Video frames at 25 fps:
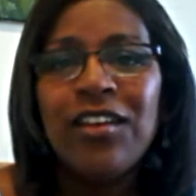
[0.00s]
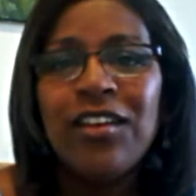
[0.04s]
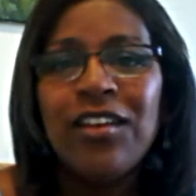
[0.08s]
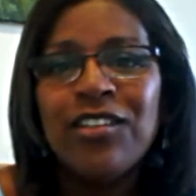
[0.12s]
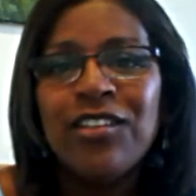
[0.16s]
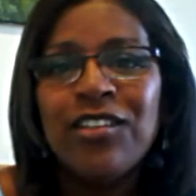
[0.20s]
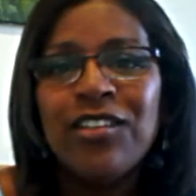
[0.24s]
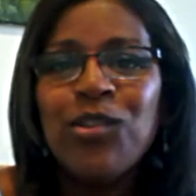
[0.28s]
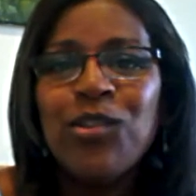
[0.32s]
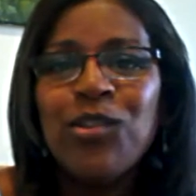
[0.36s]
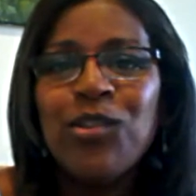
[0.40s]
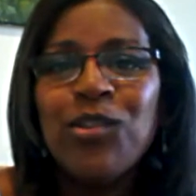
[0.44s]

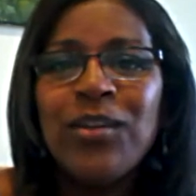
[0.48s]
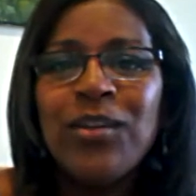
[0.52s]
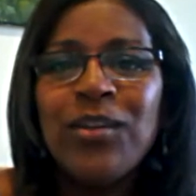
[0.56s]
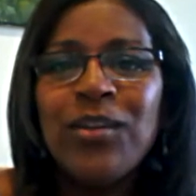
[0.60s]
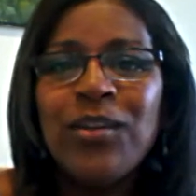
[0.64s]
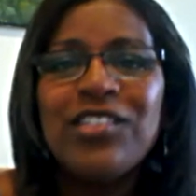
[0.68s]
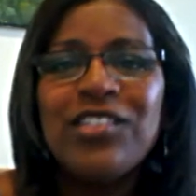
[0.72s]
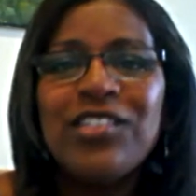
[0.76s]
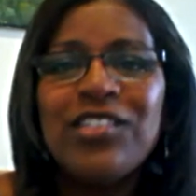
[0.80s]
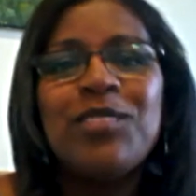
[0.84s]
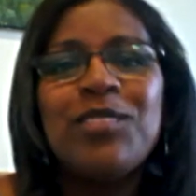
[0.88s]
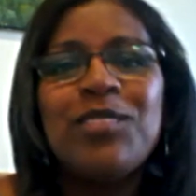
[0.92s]
additional
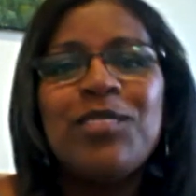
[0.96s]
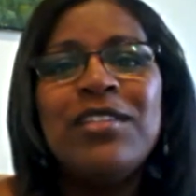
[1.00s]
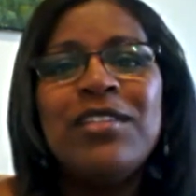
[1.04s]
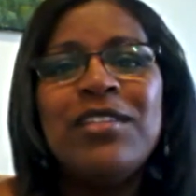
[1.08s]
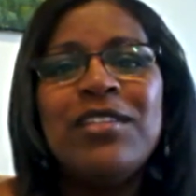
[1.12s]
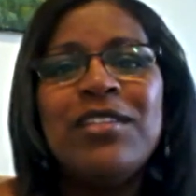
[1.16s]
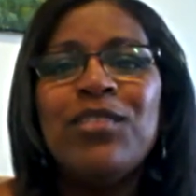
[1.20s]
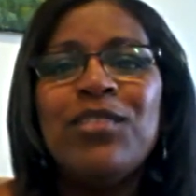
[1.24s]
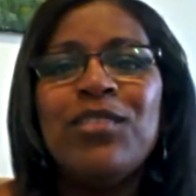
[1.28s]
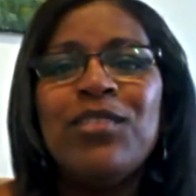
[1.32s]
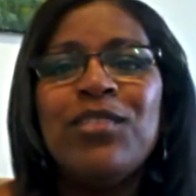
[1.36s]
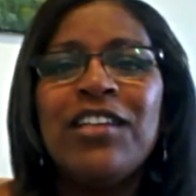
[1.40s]
questions,
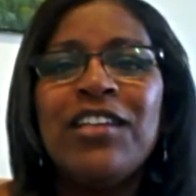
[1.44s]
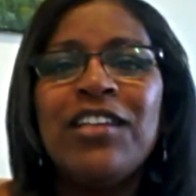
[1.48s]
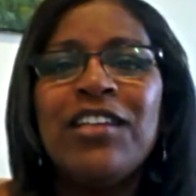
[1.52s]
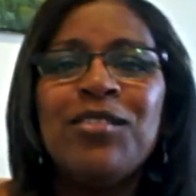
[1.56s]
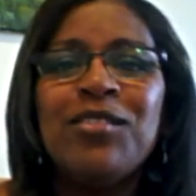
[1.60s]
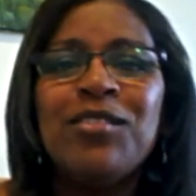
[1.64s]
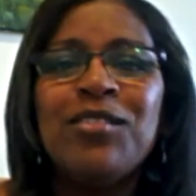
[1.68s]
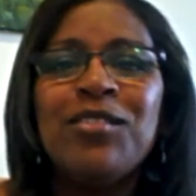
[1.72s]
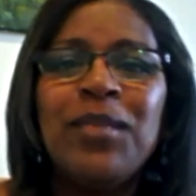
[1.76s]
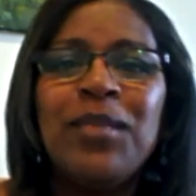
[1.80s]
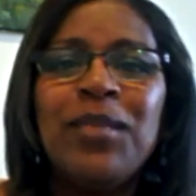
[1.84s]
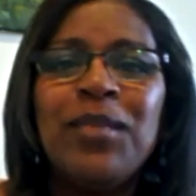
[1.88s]
please reach
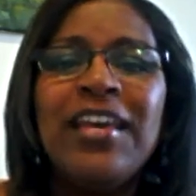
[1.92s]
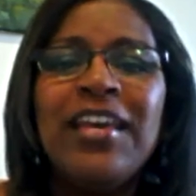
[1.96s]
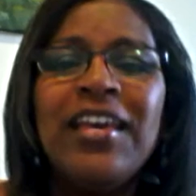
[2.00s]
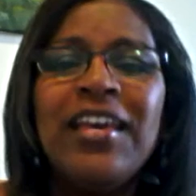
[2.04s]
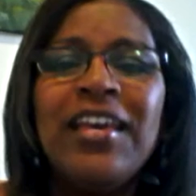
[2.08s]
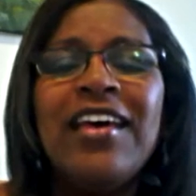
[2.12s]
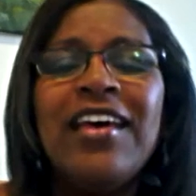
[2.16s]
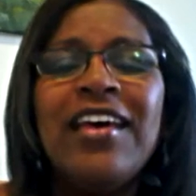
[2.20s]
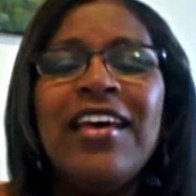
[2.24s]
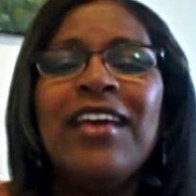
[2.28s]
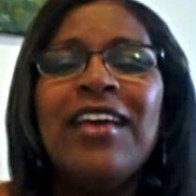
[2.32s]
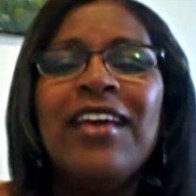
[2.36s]
out to me
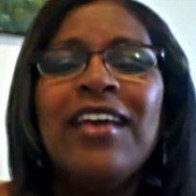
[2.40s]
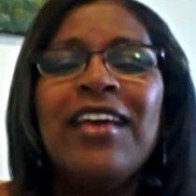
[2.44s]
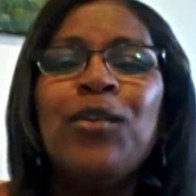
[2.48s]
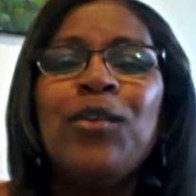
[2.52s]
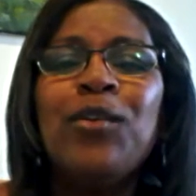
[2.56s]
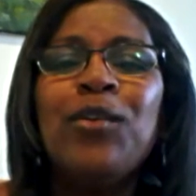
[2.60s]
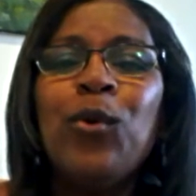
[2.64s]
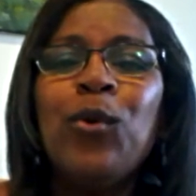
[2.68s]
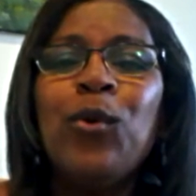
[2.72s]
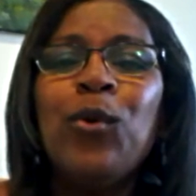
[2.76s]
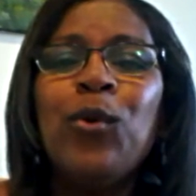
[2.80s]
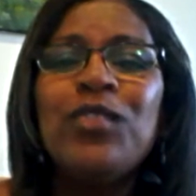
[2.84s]

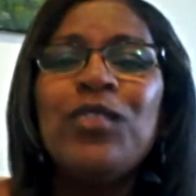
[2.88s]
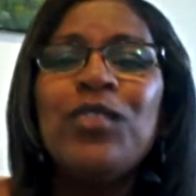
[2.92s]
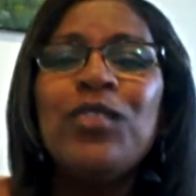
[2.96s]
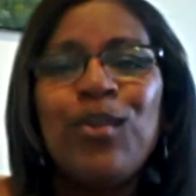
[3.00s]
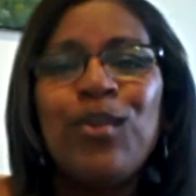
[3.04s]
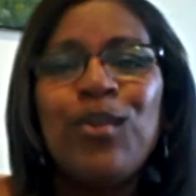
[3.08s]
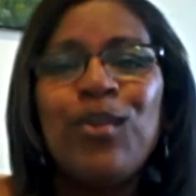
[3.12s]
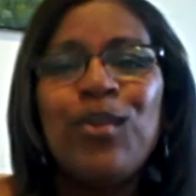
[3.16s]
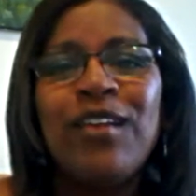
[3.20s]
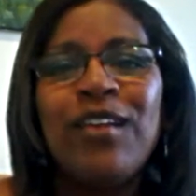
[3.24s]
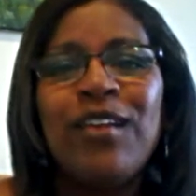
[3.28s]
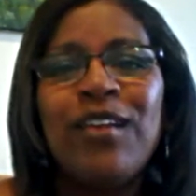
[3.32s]
at
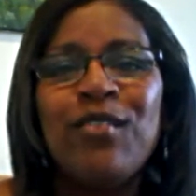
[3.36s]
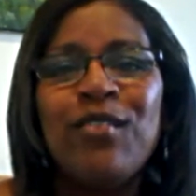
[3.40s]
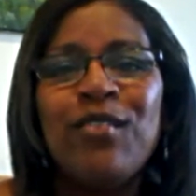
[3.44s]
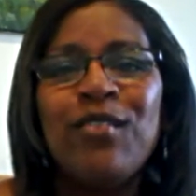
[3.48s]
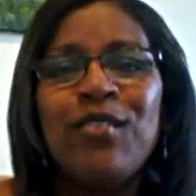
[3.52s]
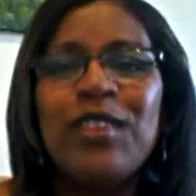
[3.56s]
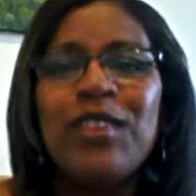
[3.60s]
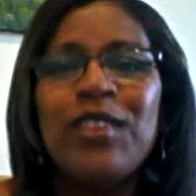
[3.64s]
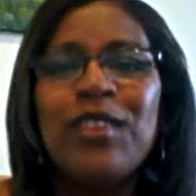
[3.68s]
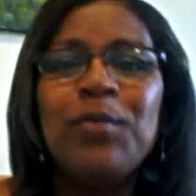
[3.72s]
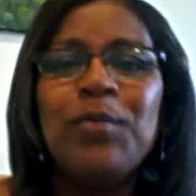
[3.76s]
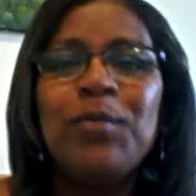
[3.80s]

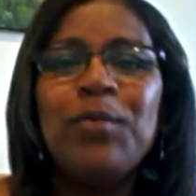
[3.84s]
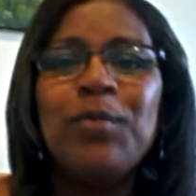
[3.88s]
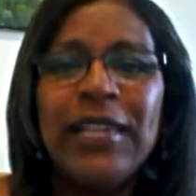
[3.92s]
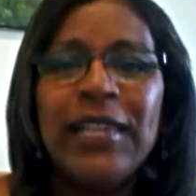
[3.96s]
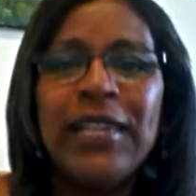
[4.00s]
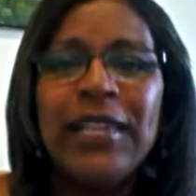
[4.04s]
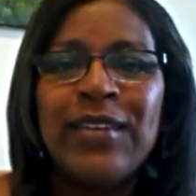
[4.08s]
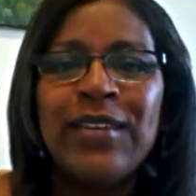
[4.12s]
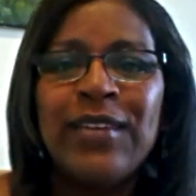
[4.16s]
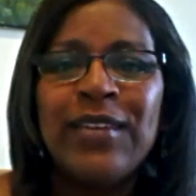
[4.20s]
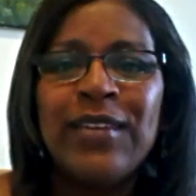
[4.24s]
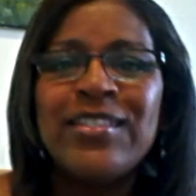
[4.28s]

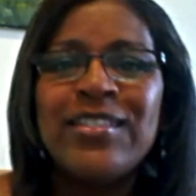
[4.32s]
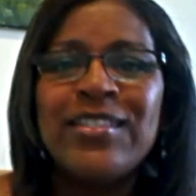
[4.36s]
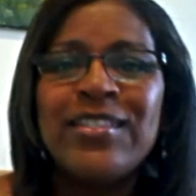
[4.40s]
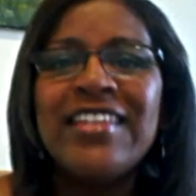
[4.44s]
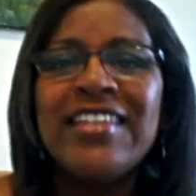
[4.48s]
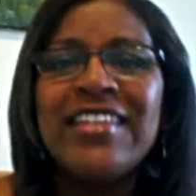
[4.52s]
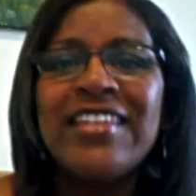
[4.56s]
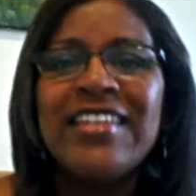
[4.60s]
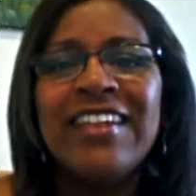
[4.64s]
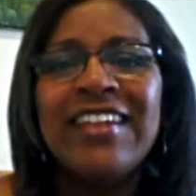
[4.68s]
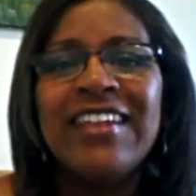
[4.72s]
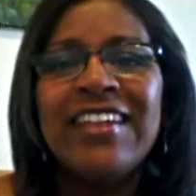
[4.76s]

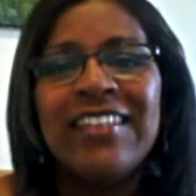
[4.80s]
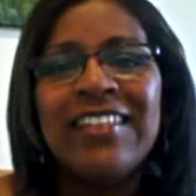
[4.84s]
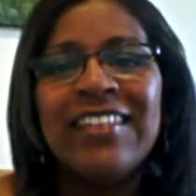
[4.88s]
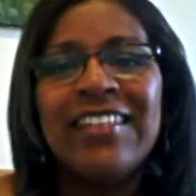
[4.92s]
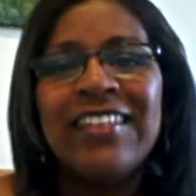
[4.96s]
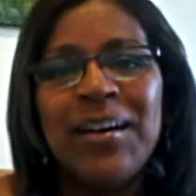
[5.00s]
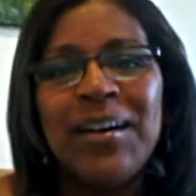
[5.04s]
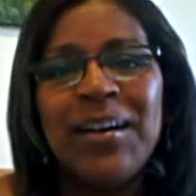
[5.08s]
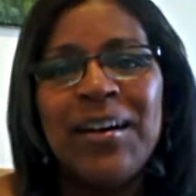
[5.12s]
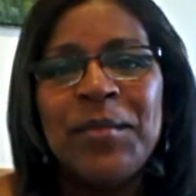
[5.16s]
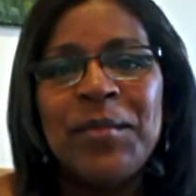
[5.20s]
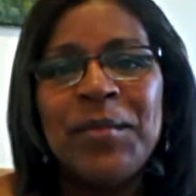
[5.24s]

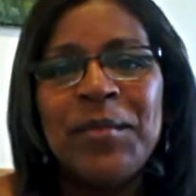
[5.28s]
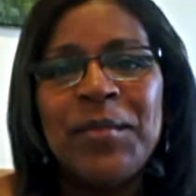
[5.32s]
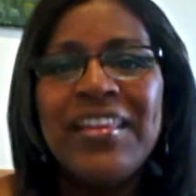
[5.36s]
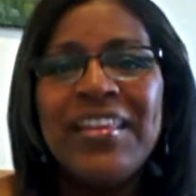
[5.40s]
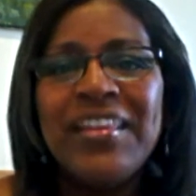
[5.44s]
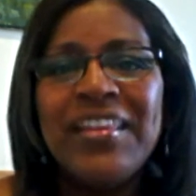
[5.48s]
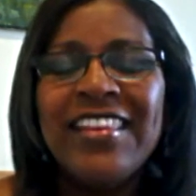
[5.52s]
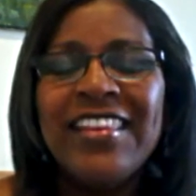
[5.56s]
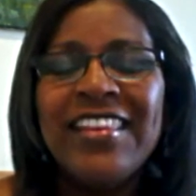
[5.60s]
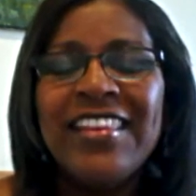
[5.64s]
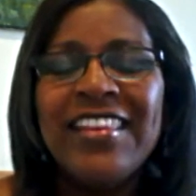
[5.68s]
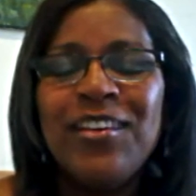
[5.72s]
goldcrowneventplanners.com.
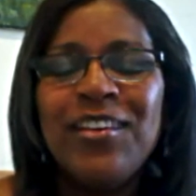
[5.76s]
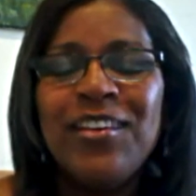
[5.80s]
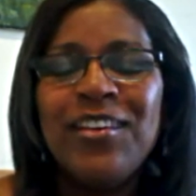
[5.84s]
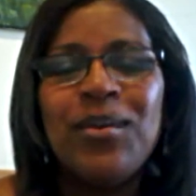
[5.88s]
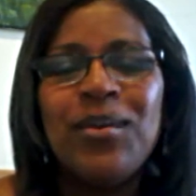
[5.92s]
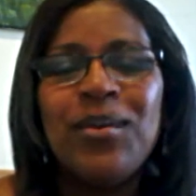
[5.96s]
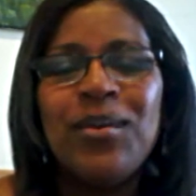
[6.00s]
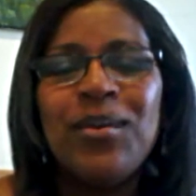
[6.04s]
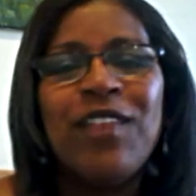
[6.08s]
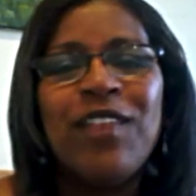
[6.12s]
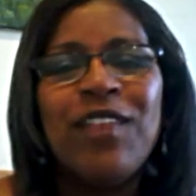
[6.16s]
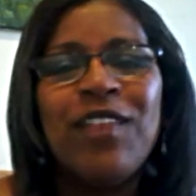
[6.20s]
Thank
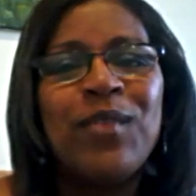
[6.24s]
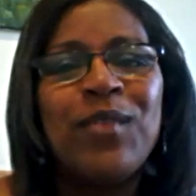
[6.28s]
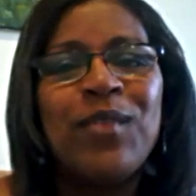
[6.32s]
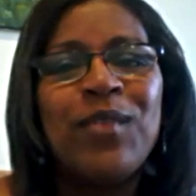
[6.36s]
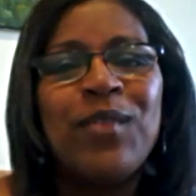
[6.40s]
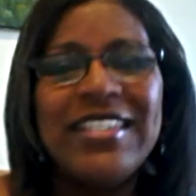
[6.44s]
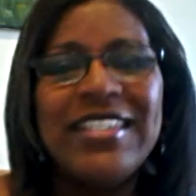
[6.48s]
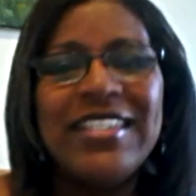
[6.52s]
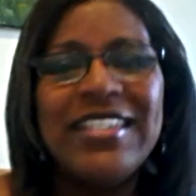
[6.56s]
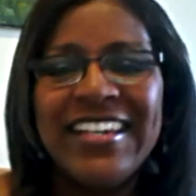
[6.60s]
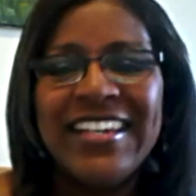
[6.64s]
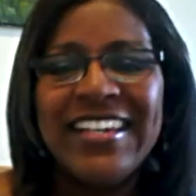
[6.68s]
you. Have a
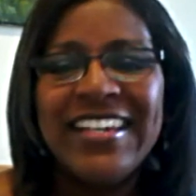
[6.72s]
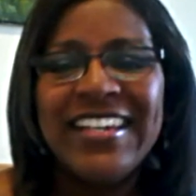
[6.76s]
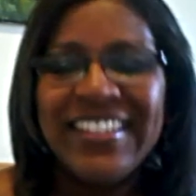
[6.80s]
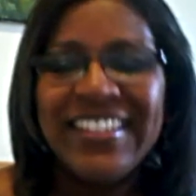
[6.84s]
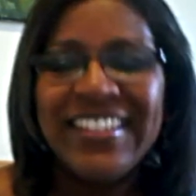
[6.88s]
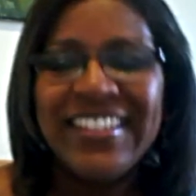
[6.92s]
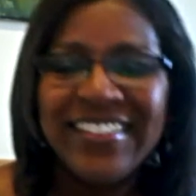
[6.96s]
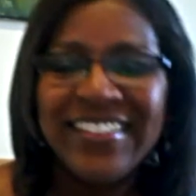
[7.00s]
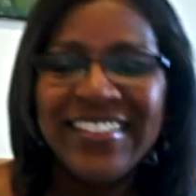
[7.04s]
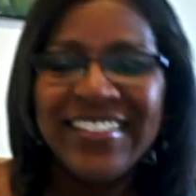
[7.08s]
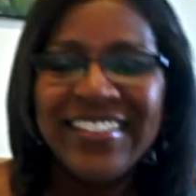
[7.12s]
great day.